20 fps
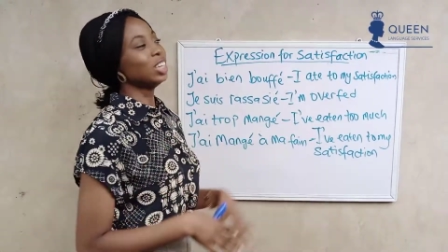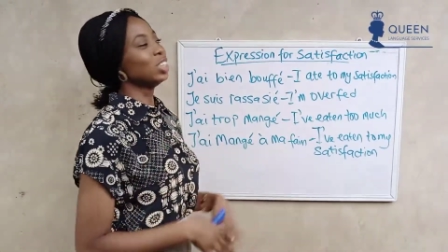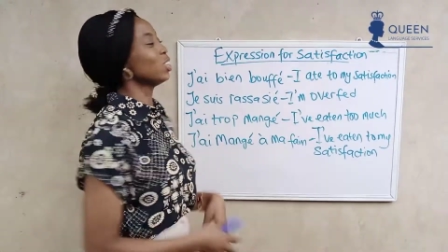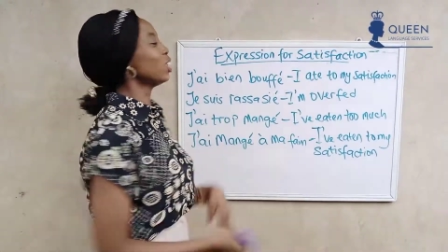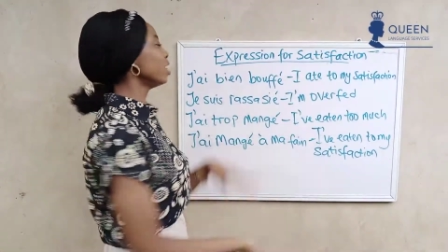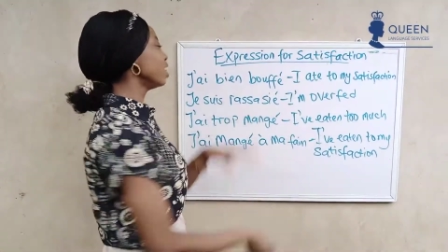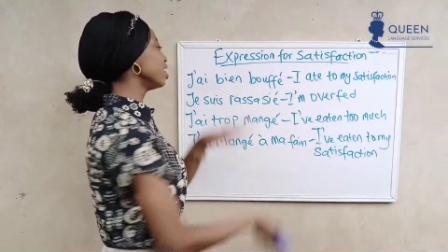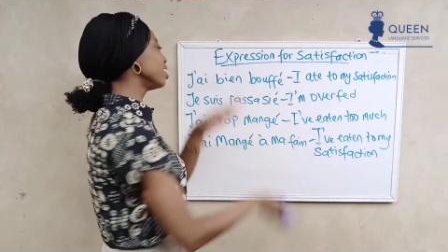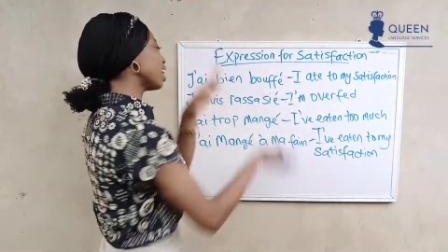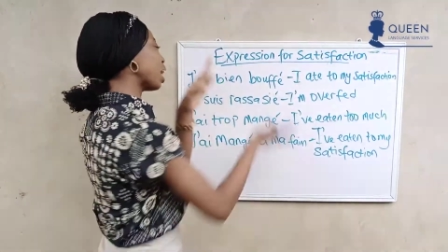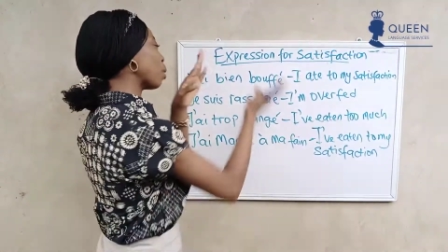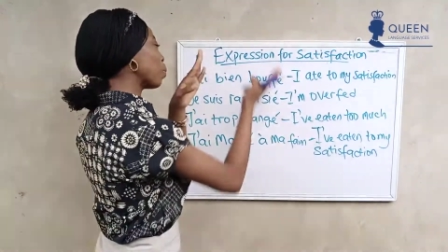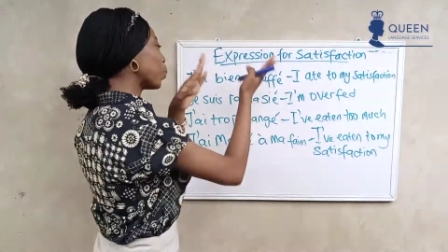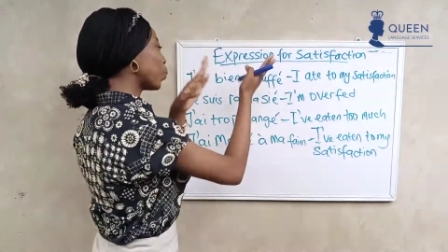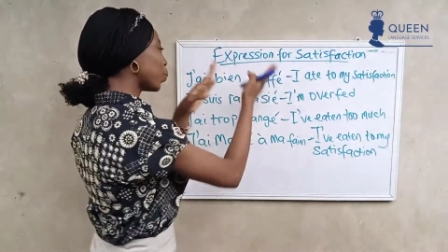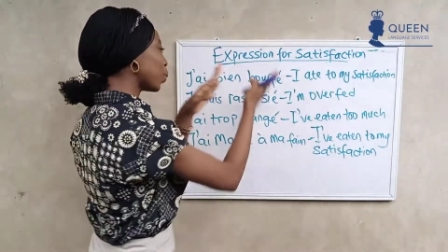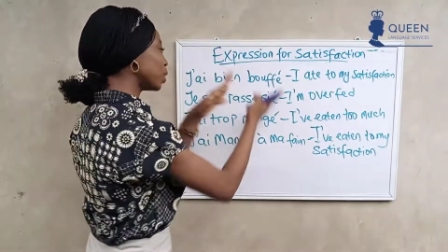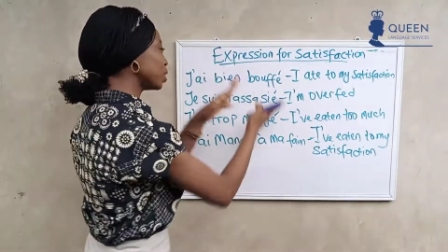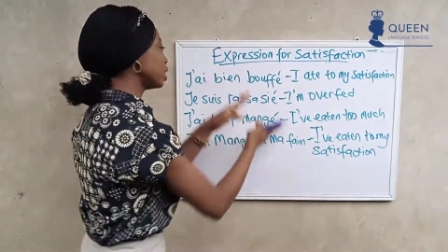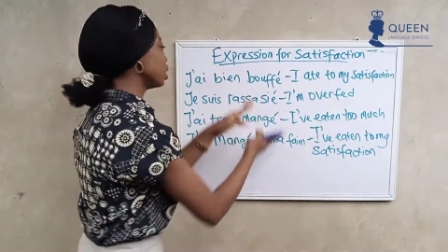So these are
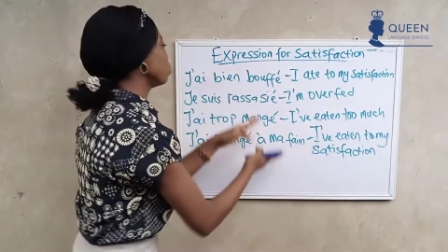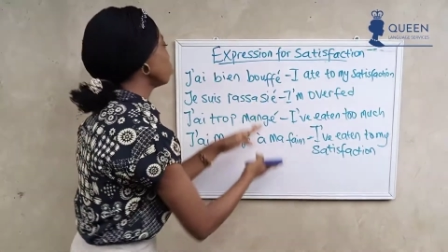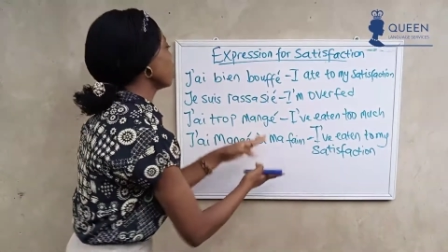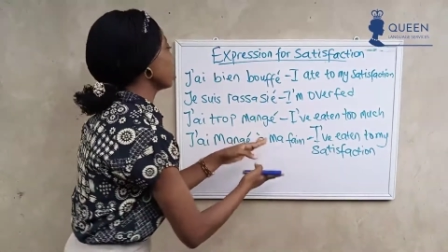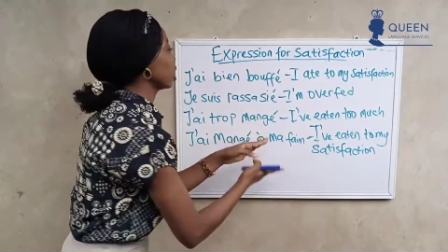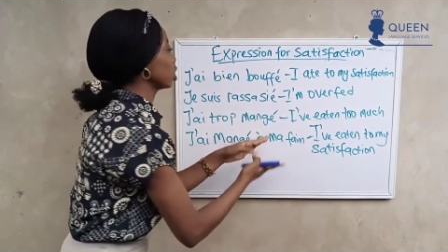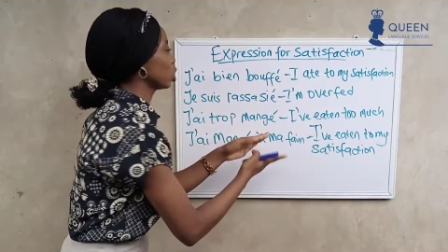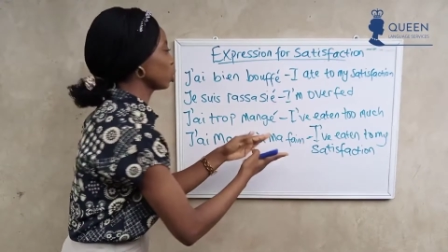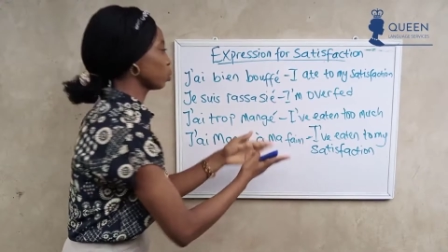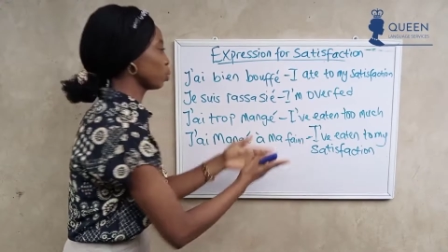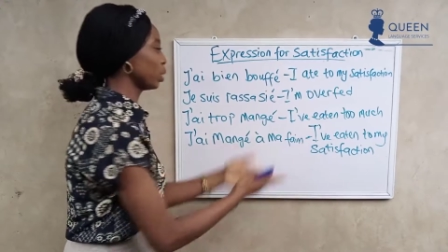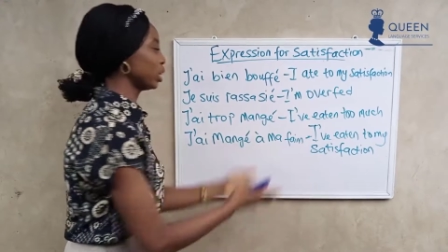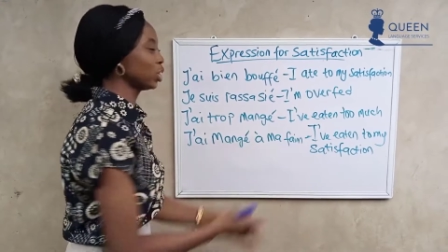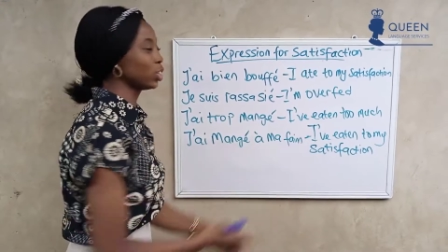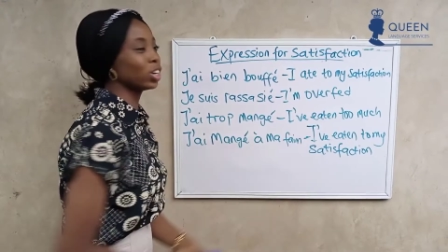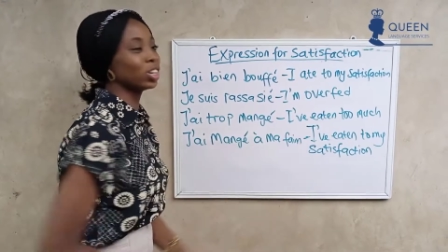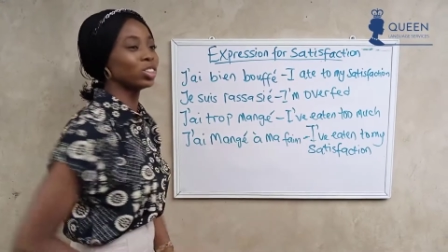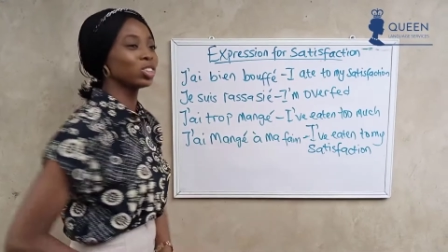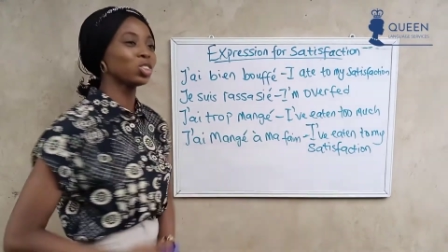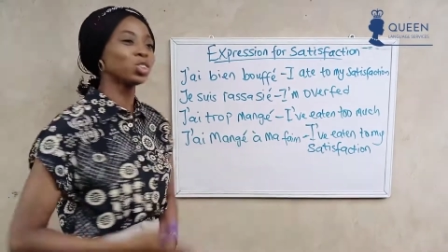possible
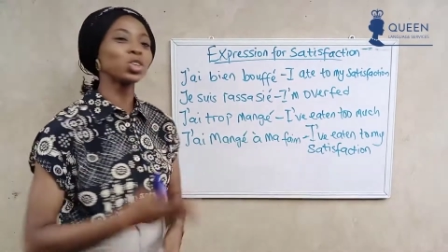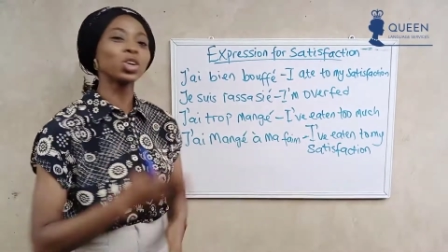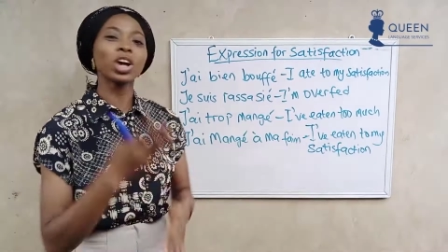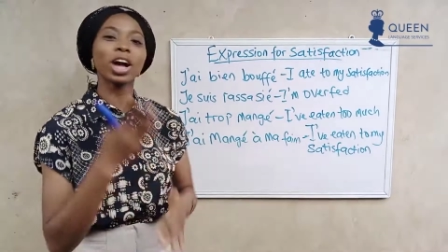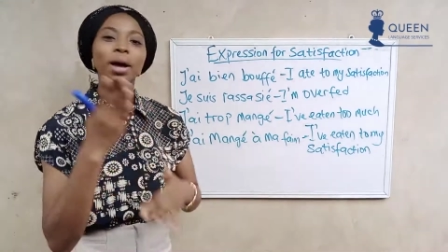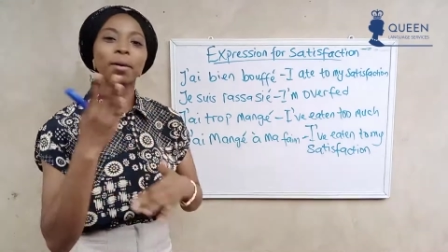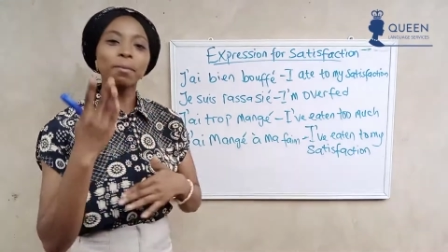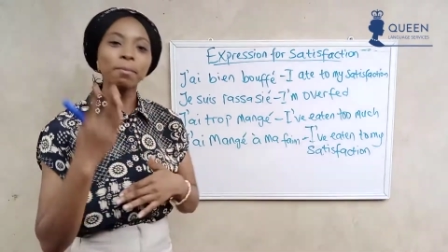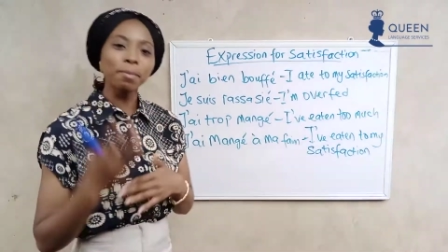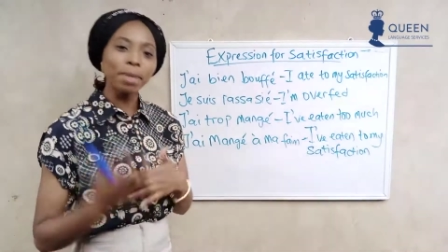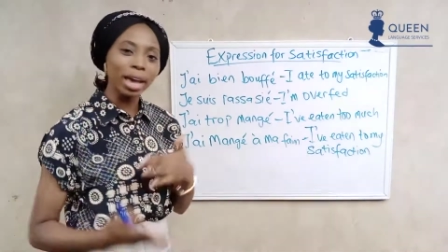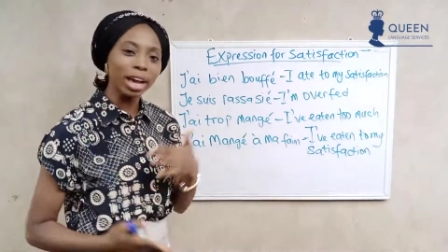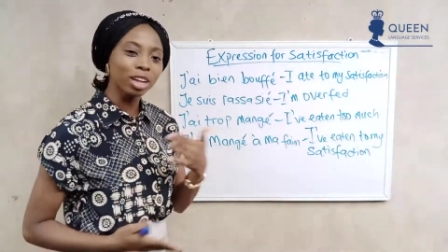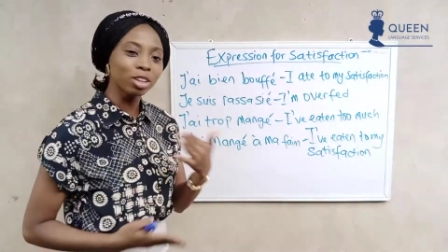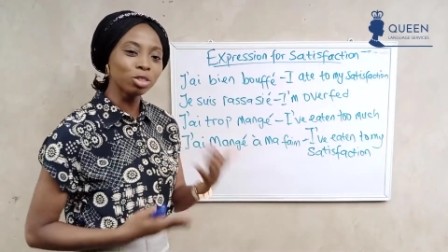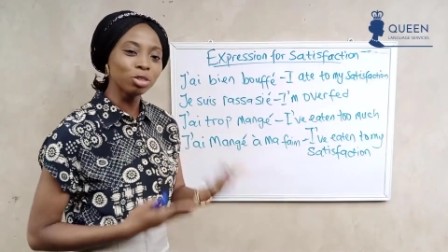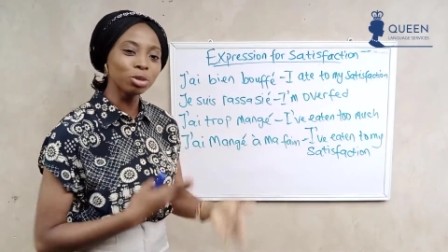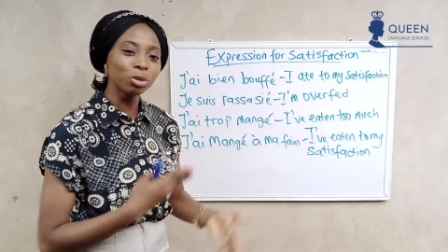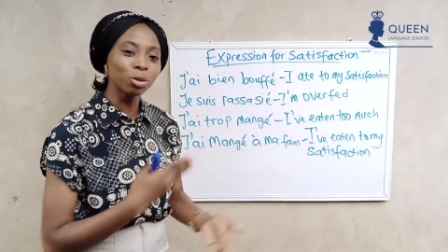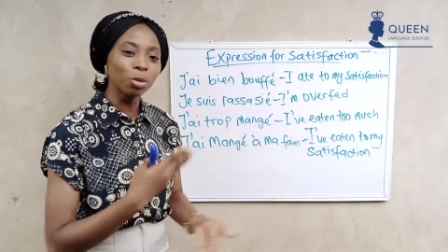expressions you can make
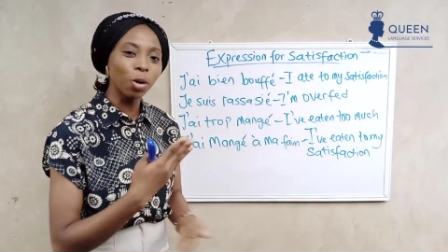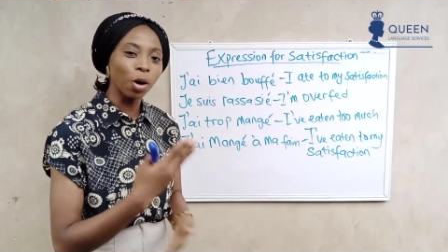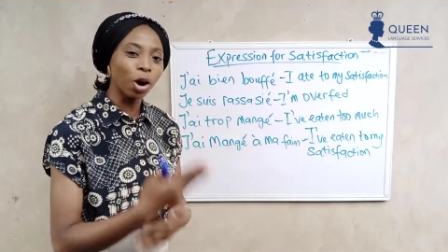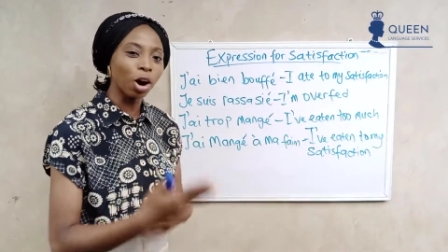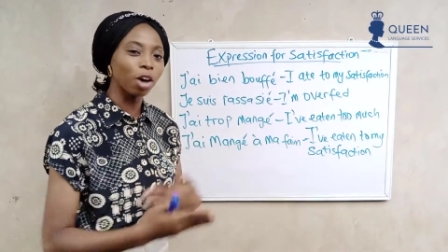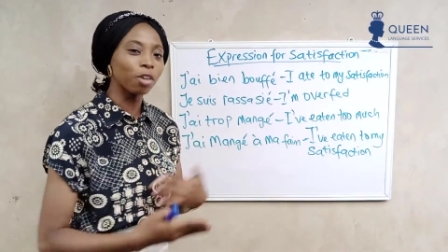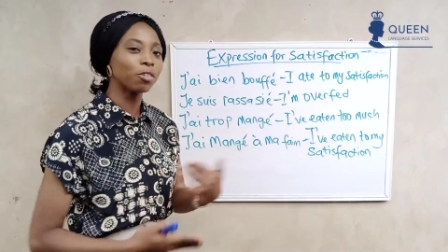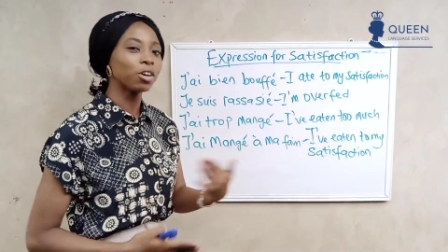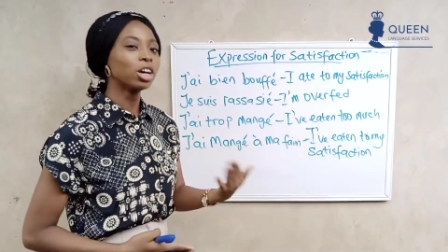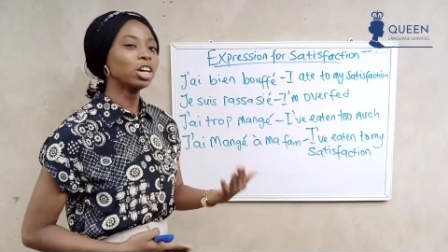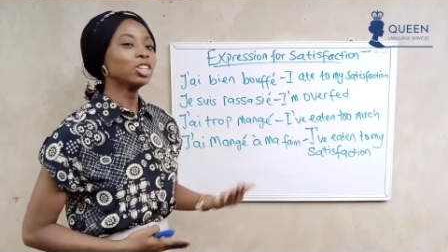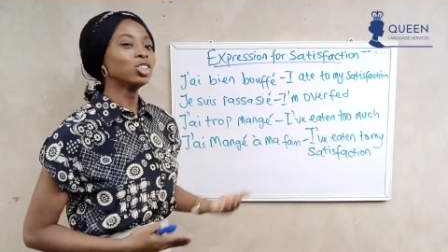do of